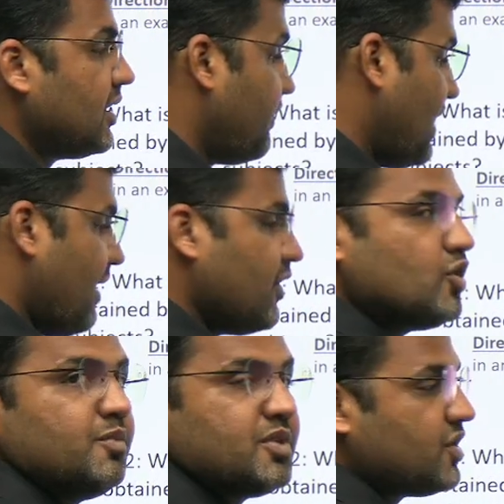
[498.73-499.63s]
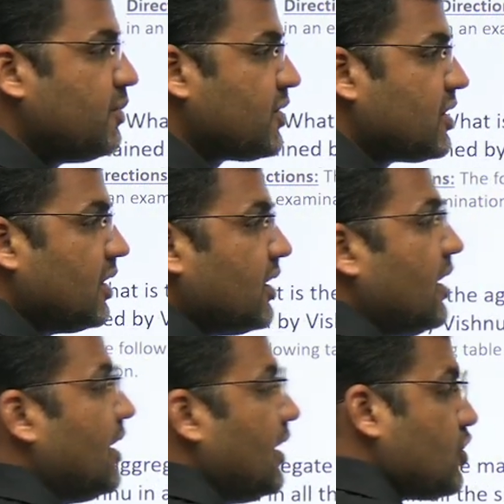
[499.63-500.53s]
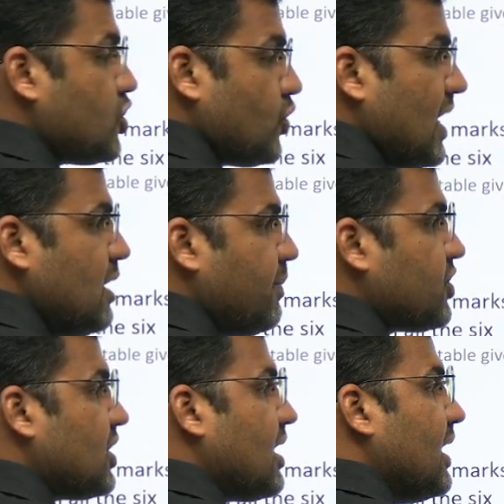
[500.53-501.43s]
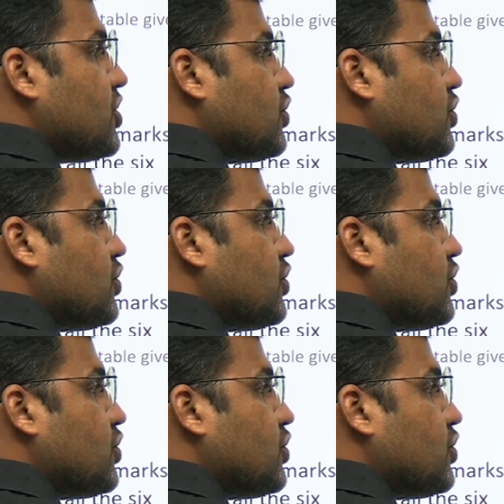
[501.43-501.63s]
We have assumed 60%. So 20% less.